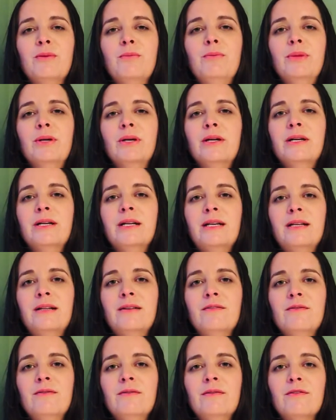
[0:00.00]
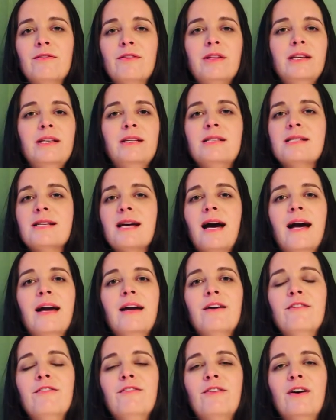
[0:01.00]
burden for the
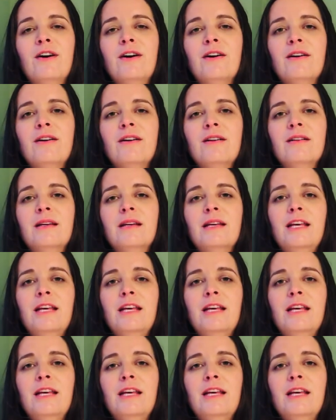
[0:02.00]
entire fall,